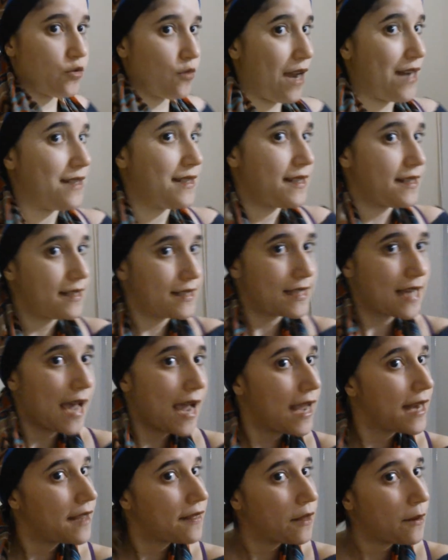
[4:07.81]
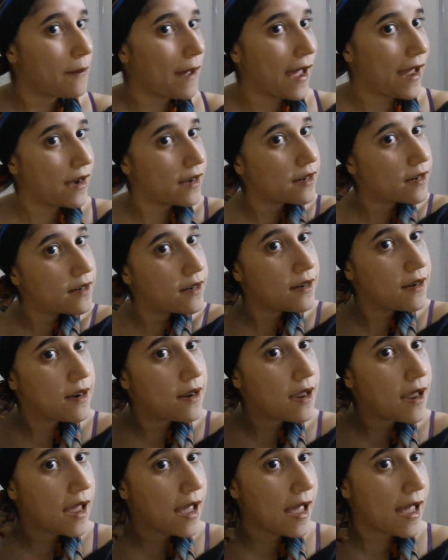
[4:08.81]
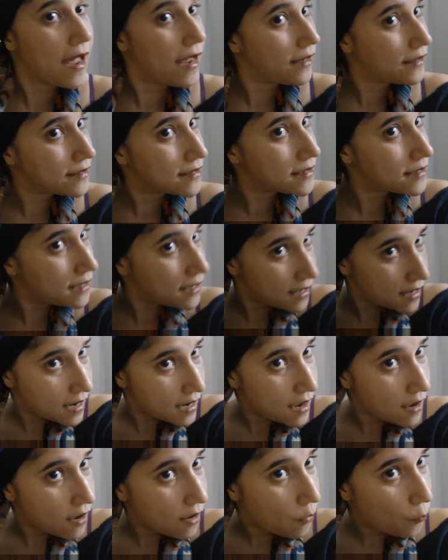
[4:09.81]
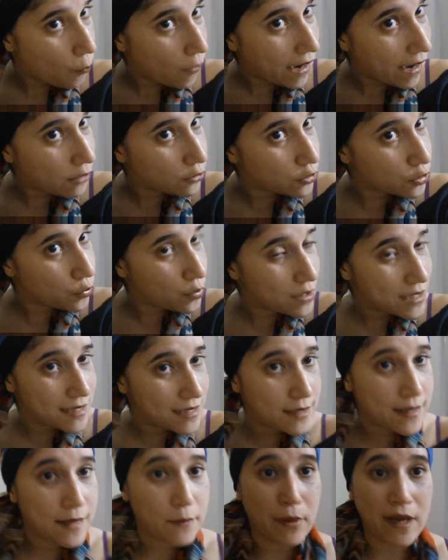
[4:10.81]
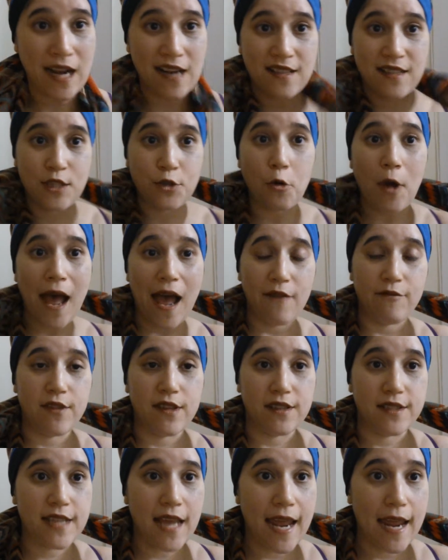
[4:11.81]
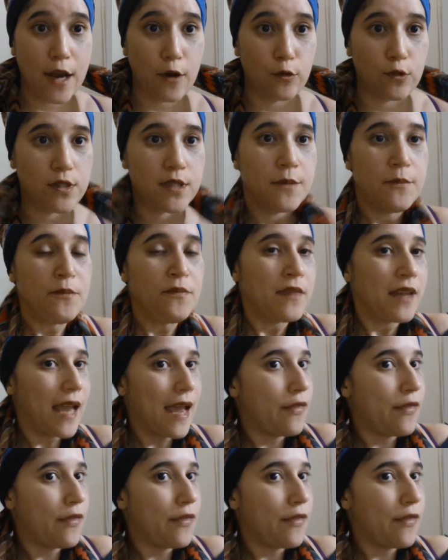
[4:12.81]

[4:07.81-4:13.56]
So I didn't tie it in the back. And what I'll do is, but I still have the tails.